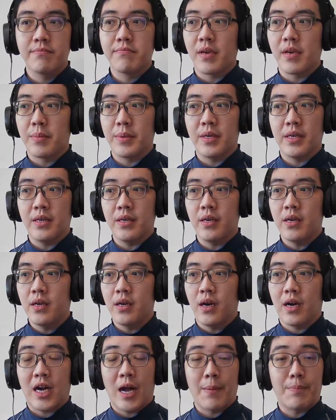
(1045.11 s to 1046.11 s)
Maybe
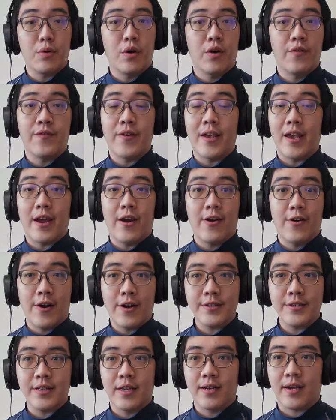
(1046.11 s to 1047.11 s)
a couple of
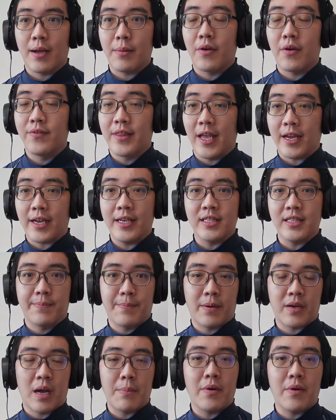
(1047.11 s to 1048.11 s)
eras, a couple of decades, a
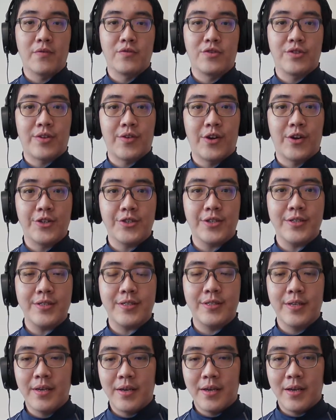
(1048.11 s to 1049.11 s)
couple of
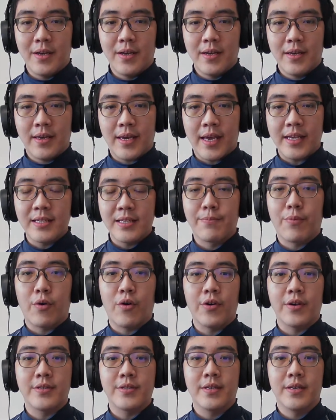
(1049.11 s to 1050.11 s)
generations. Case in
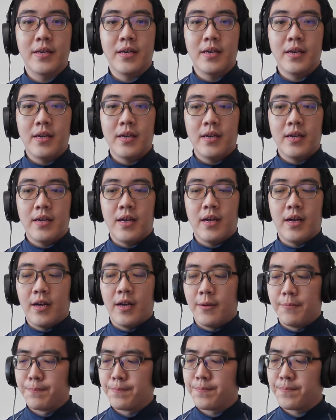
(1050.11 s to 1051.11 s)
point,
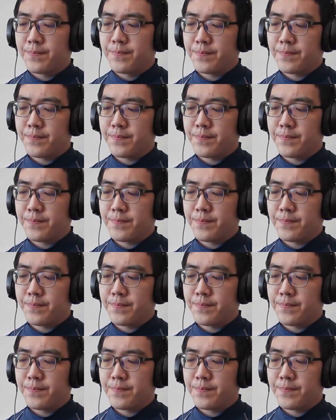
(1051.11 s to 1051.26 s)
the